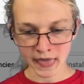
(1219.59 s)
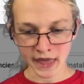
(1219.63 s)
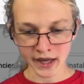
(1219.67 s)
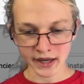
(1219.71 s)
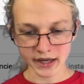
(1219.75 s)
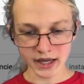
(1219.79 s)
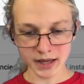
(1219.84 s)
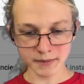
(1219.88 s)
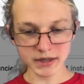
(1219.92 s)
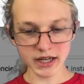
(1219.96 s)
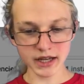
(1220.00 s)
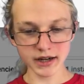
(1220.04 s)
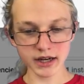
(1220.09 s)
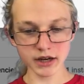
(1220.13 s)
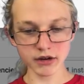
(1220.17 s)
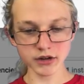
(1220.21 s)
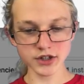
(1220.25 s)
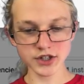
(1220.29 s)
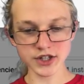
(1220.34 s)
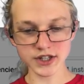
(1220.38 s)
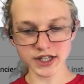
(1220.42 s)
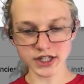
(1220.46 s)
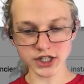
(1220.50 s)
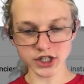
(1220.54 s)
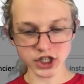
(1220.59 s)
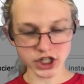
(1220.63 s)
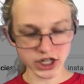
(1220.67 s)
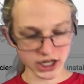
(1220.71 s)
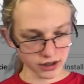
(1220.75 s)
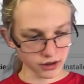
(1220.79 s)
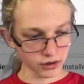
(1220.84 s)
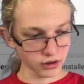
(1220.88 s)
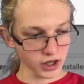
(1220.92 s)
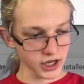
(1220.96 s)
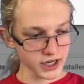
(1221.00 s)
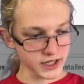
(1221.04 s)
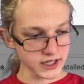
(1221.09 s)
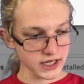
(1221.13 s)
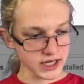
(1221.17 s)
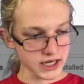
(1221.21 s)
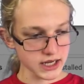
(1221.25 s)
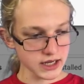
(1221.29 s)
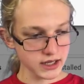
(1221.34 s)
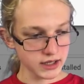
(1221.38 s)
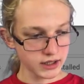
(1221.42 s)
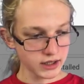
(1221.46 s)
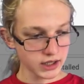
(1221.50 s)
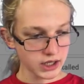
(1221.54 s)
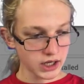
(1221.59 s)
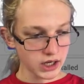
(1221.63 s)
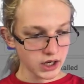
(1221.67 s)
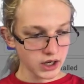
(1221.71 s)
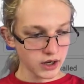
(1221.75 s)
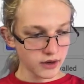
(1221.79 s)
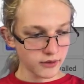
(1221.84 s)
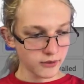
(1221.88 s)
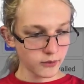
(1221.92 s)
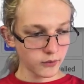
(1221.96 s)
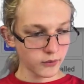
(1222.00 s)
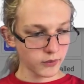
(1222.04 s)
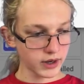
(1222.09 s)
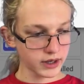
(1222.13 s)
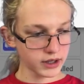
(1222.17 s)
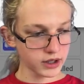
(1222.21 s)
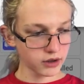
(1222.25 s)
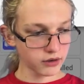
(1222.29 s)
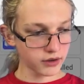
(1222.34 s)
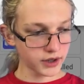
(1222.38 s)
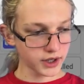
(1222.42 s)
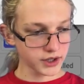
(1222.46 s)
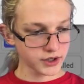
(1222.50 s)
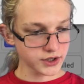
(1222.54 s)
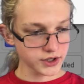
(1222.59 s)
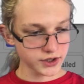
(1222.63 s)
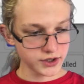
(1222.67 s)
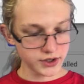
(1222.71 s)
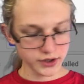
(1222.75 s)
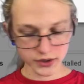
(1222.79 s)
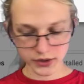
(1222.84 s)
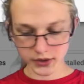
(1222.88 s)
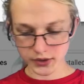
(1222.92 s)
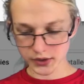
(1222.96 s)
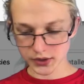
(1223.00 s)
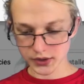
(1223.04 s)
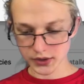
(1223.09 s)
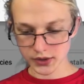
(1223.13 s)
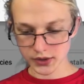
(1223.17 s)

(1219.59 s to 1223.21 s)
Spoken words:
Come down here into the channel ID. We're going to do